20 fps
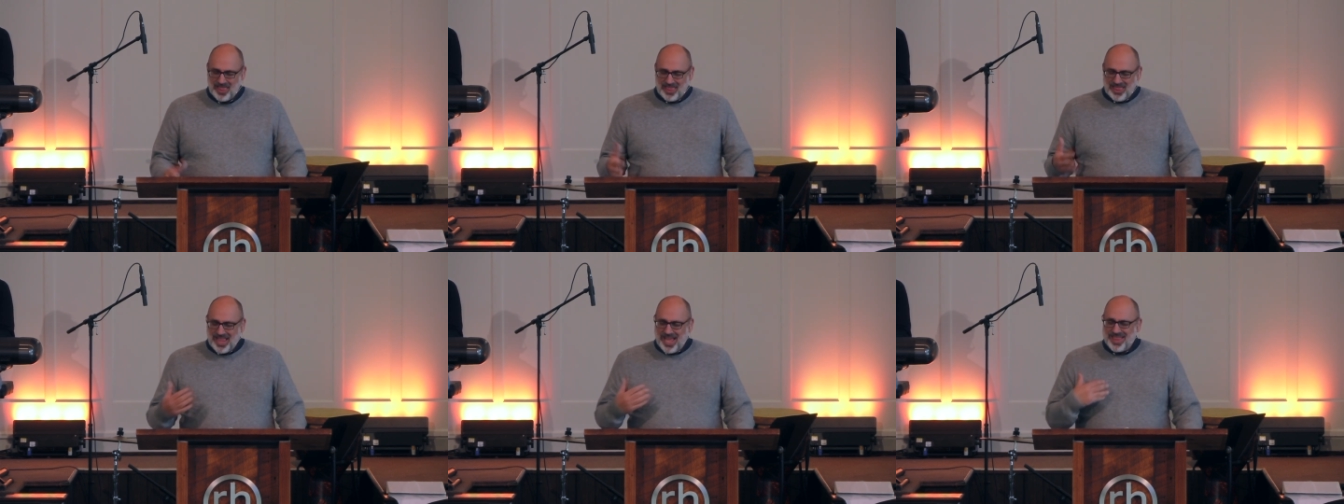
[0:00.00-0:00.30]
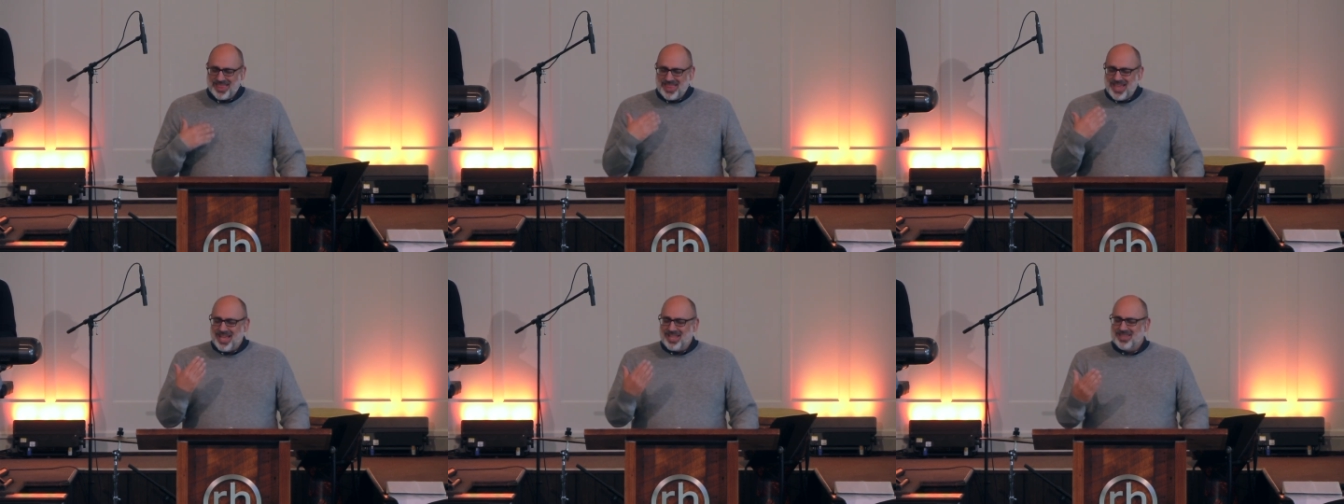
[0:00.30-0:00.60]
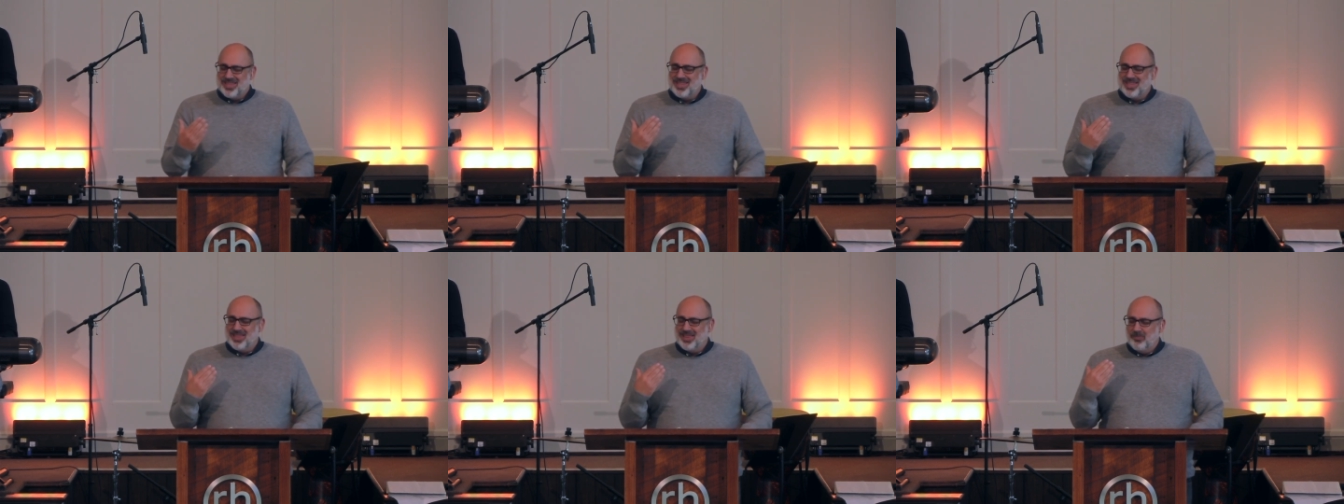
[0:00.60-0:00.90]
Let
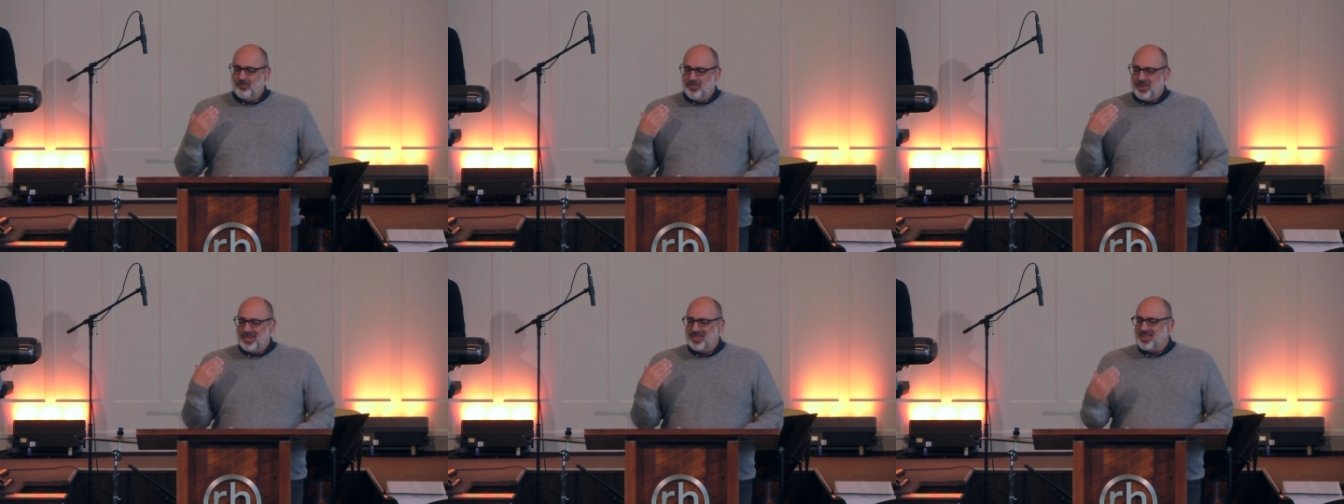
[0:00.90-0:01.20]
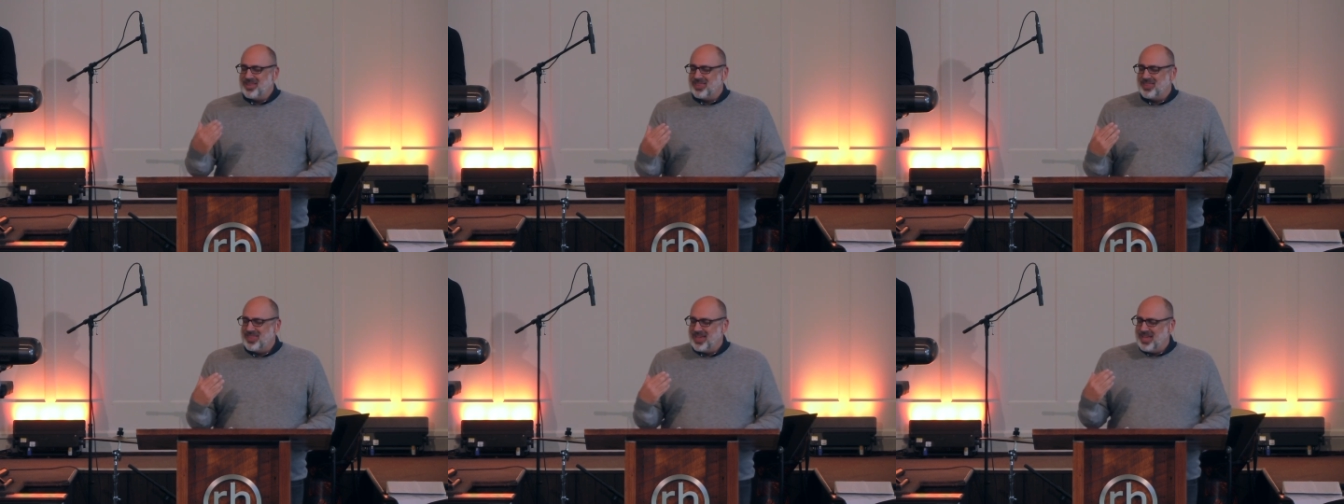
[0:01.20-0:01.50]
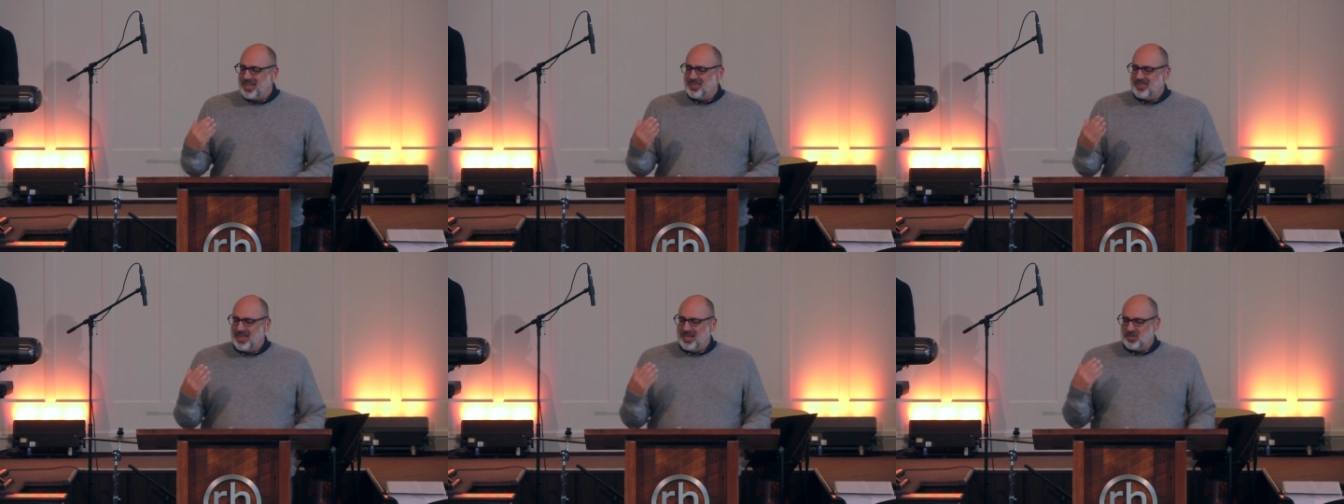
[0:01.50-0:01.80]
that be the
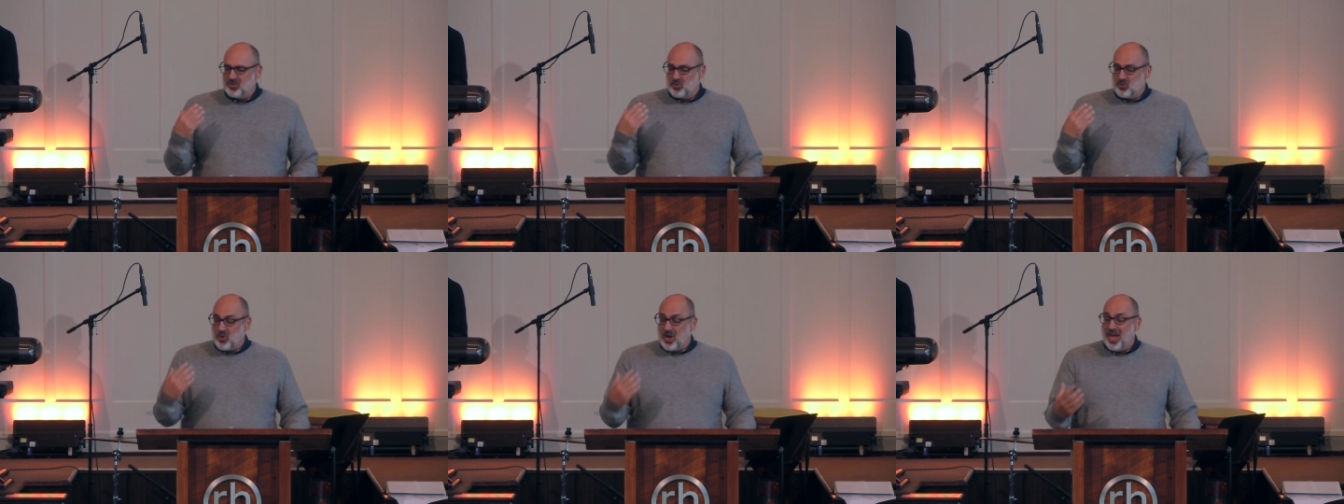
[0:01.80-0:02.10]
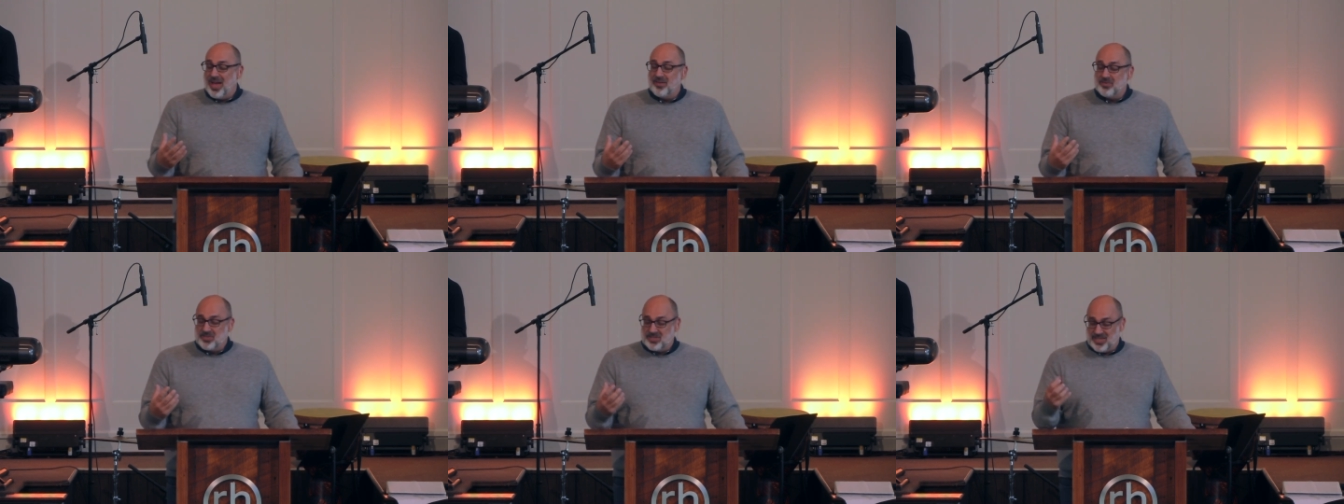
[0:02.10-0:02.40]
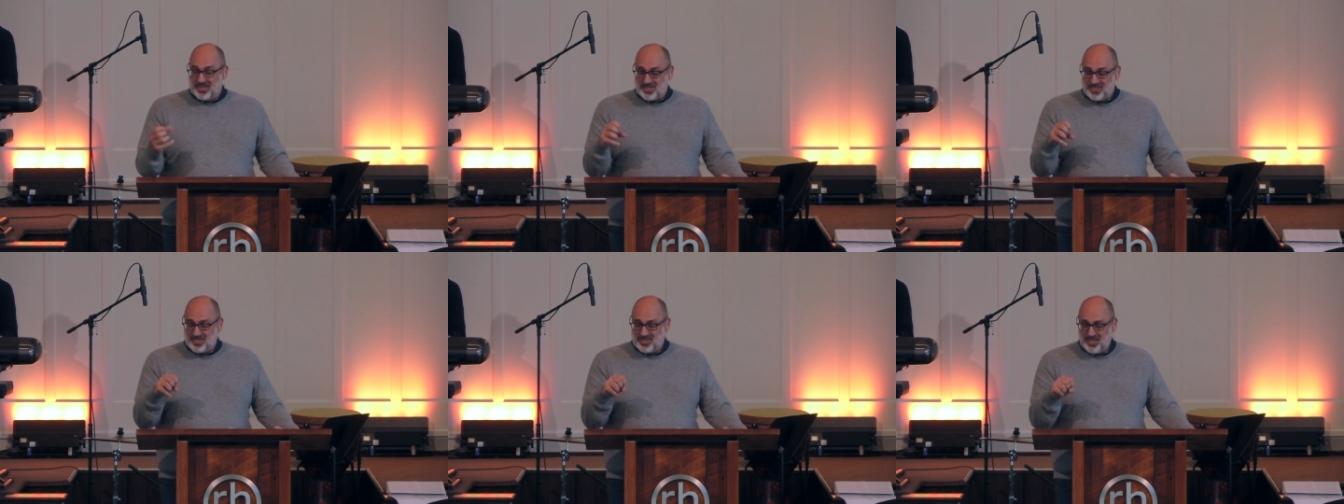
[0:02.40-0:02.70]
thing that drives
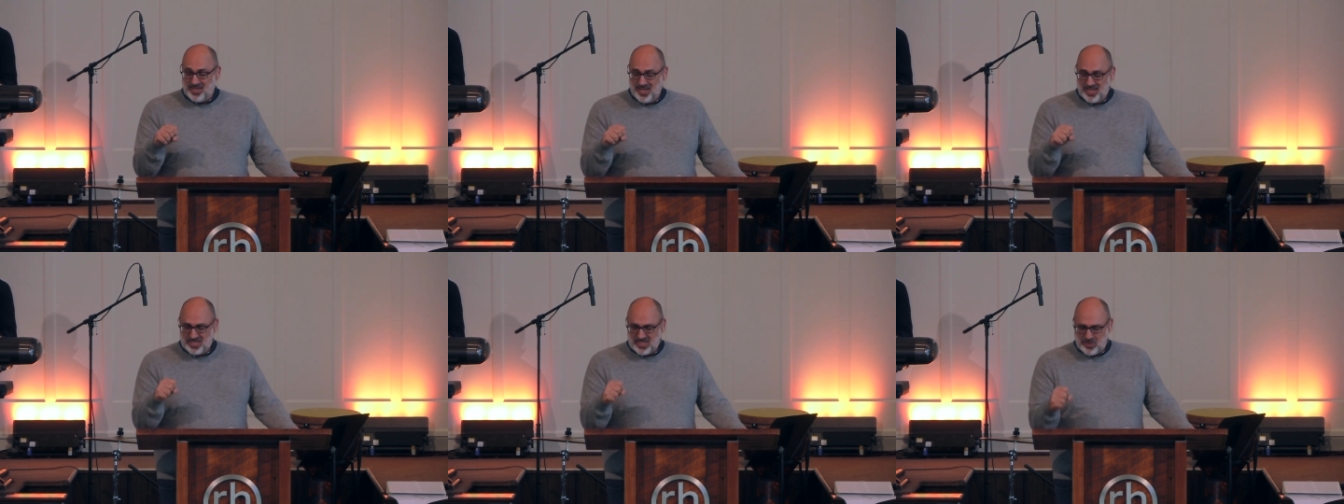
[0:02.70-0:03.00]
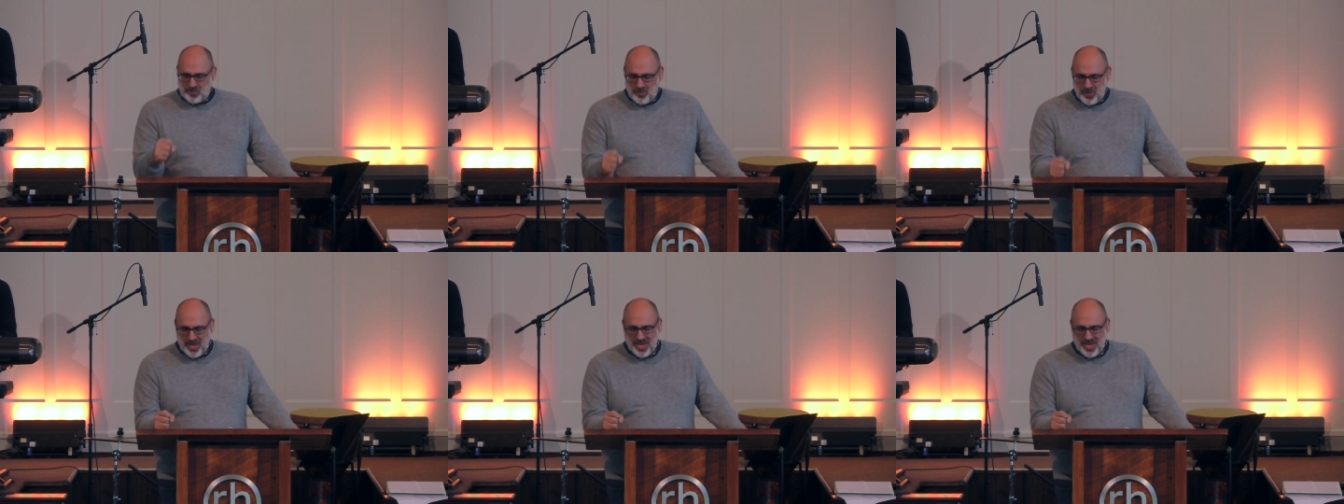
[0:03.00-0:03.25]
us to